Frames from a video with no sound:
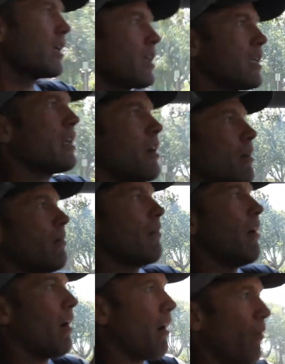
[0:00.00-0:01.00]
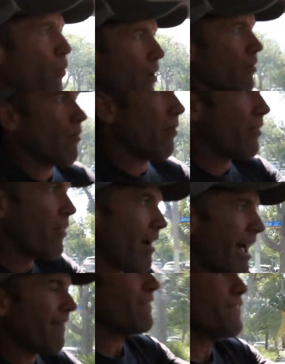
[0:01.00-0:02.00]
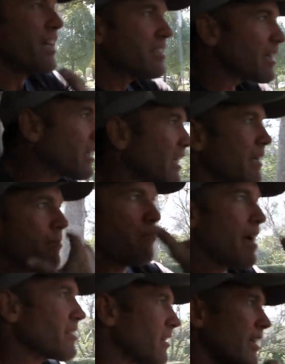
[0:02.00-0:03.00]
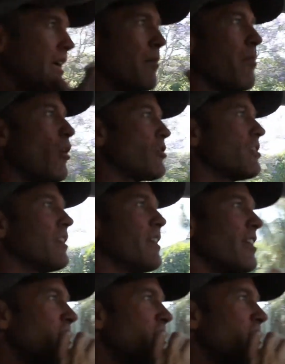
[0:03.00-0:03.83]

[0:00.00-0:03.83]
you know, uh, where, where they're at physically, mentally, emotionally,